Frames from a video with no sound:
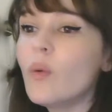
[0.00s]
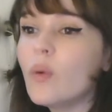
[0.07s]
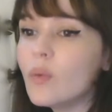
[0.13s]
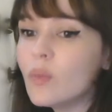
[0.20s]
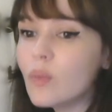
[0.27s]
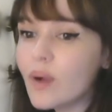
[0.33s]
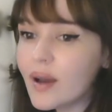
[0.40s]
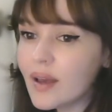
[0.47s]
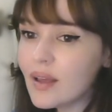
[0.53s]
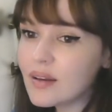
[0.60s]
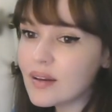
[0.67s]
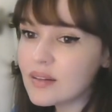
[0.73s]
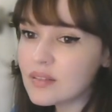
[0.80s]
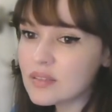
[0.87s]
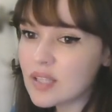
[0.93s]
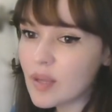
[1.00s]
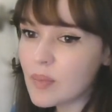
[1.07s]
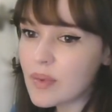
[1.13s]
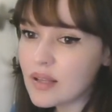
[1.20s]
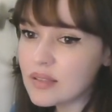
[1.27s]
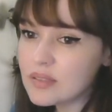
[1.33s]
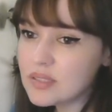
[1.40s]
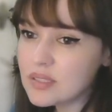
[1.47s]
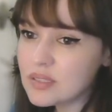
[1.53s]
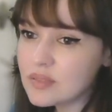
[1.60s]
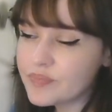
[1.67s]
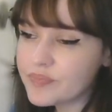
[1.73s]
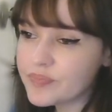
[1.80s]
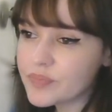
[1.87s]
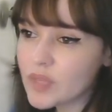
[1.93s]
Why record labels
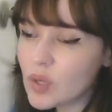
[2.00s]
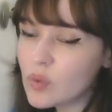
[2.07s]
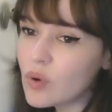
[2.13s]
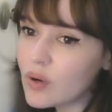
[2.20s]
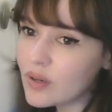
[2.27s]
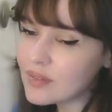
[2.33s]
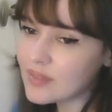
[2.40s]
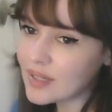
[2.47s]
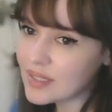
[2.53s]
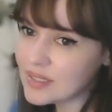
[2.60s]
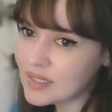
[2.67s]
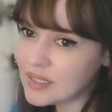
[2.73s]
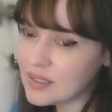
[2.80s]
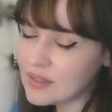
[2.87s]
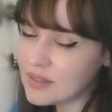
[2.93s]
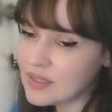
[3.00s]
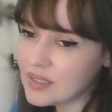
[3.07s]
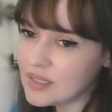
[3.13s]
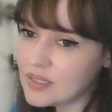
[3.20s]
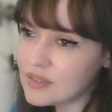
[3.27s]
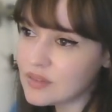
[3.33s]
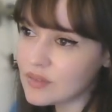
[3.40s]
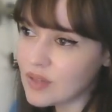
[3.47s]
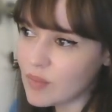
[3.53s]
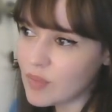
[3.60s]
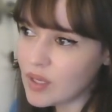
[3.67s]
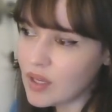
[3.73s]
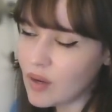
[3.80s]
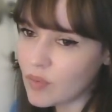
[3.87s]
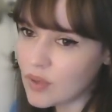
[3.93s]
who organizing this Grammy
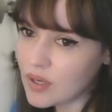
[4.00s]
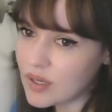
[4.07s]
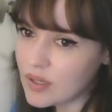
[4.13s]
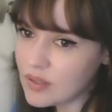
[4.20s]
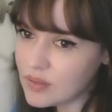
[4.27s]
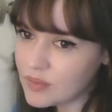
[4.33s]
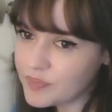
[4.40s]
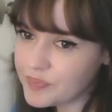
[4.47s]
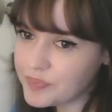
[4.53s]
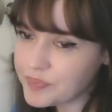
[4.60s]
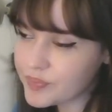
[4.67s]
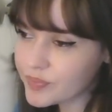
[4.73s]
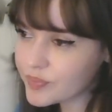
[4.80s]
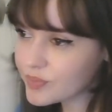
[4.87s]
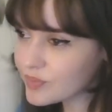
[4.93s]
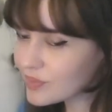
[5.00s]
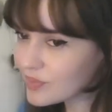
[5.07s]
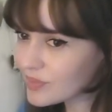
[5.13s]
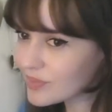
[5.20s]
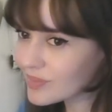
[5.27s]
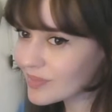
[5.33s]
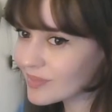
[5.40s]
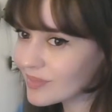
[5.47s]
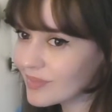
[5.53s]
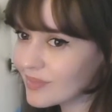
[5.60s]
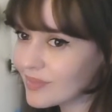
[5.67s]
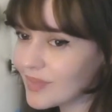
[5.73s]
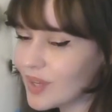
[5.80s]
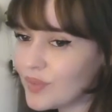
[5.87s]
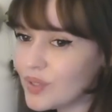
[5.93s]
award
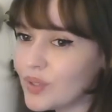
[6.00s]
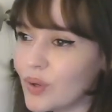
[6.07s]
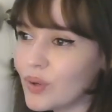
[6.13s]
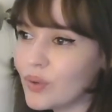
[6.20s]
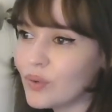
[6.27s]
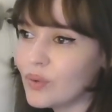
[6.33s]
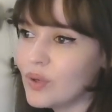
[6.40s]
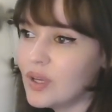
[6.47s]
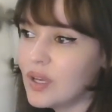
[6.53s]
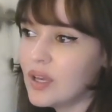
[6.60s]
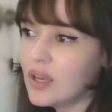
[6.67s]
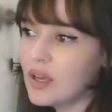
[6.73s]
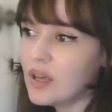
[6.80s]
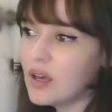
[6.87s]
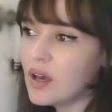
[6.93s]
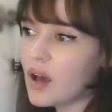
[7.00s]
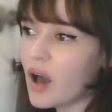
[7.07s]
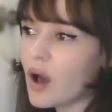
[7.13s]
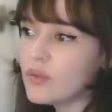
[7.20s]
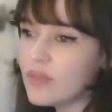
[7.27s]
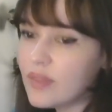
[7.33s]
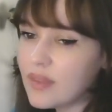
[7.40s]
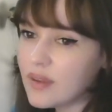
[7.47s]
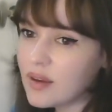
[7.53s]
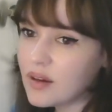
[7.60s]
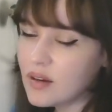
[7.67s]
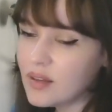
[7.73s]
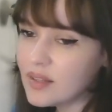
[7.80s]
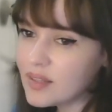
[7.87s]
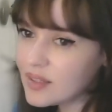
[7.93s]
never go out there
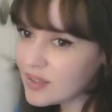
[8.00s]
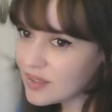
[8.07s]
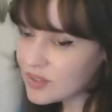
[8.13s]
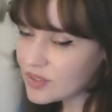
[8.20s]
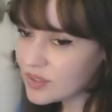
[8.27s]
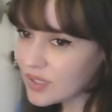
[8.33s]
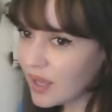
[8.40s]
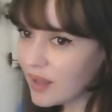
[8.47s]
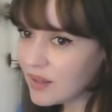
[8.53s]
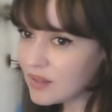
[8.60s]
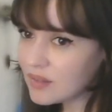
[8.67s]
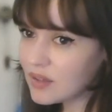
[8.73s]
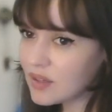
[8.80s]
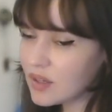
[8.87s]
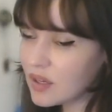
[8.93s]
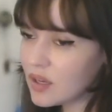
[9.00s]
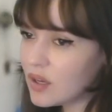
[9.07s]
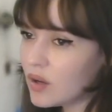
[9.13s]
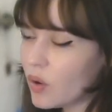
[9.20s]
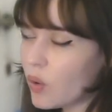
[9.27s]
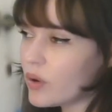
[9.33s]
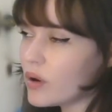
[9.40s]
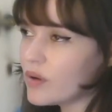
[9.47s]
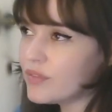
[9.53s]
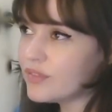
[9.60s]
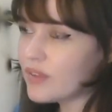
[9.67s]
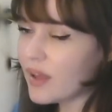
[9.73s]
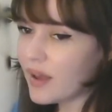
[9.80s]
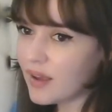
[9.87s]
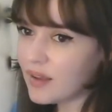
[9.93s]
in the internet or
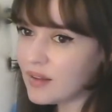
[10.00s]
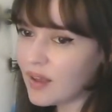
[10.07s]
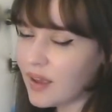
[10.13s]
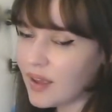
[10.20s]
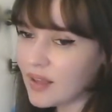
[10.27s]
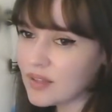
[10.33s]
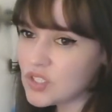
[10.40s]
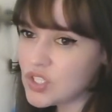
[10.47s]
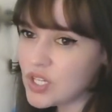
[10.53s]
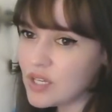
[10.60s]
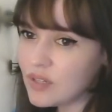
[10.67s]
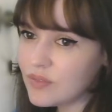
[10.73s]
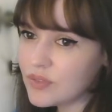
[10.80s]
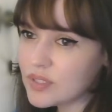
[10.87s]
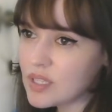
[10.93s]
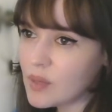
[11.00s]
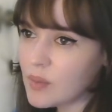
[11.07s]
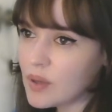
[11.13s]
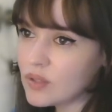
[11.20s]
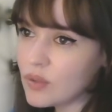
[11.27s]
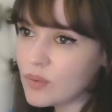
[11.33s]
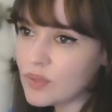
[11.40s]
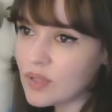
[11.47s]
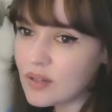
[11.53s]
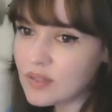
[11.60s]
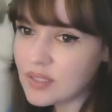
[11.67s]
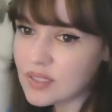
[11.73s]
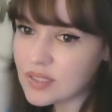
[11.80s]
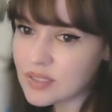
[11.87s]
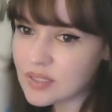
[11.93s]
offline and check for some unknown
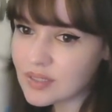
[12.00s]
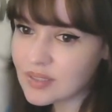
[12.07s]
artists?